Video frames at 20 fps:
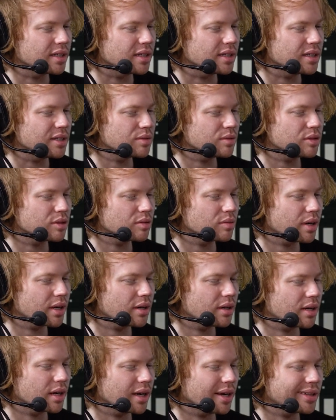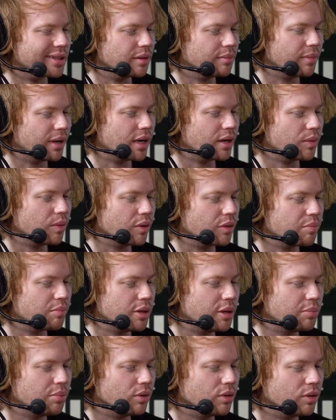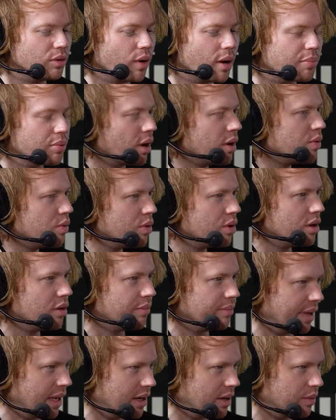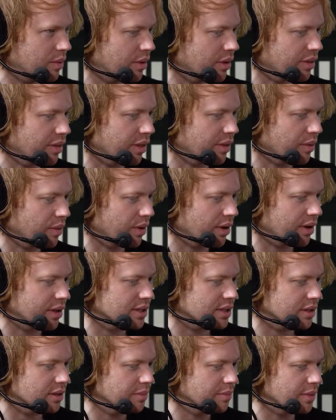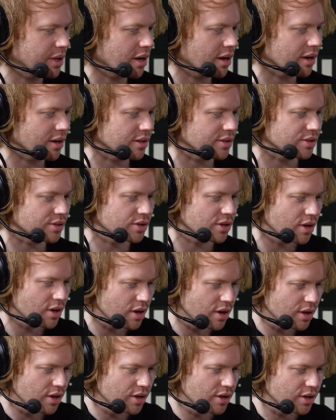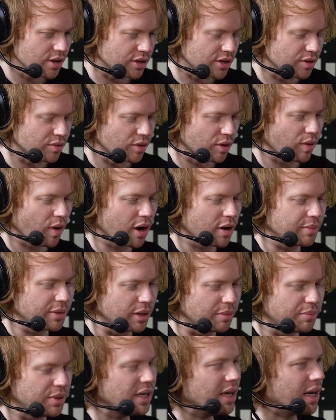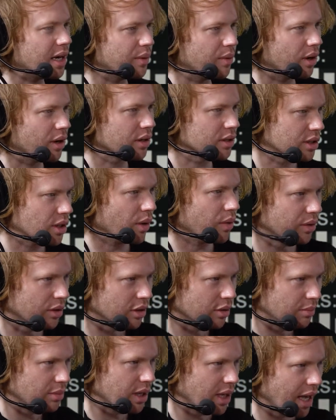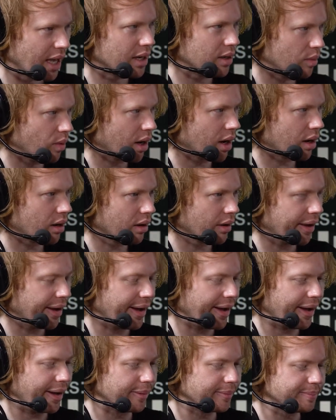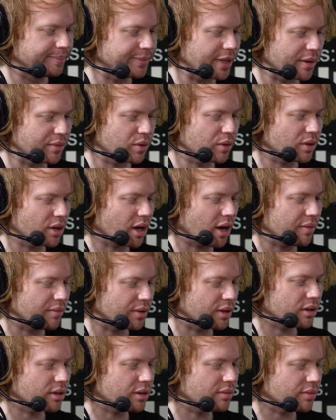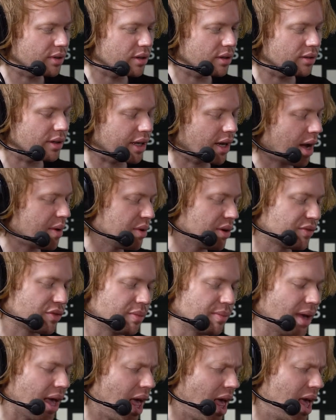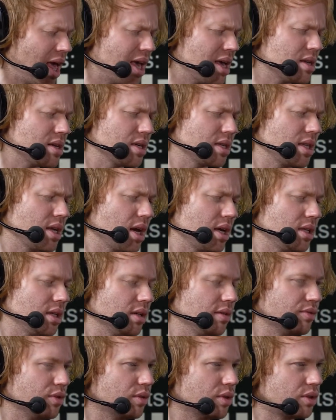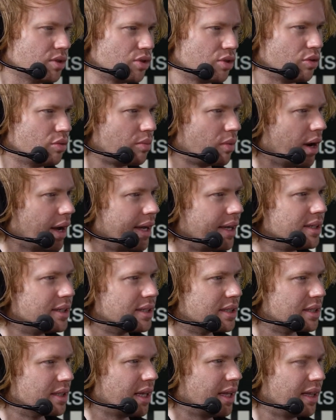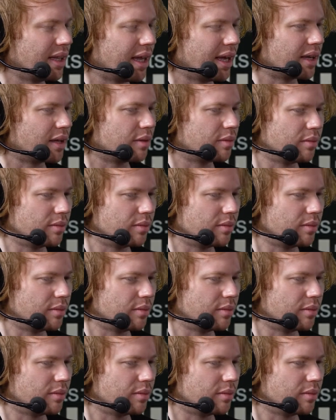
This was a record I got to make with people who I probably wouldn't have made it with otherwise because it didn't require me to be anywhere because no one could be anywhere. Everyone got very, very, I went from hating the idea of doing Zoom rights and